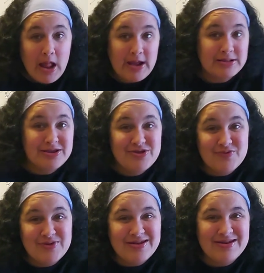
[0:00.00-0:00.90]
I'll see
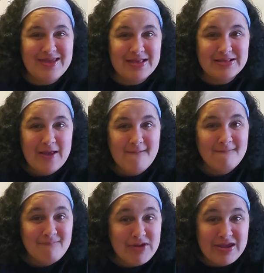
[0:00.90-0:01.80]
you in the next
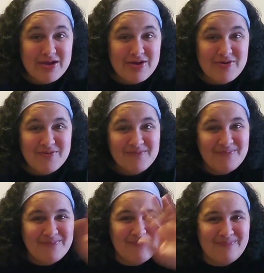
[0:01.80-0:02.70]
video.
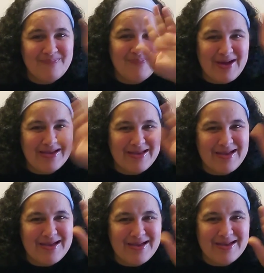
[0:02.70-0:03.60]
Bye,
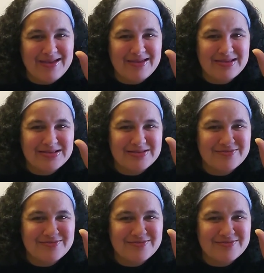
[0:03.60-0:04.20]
guys.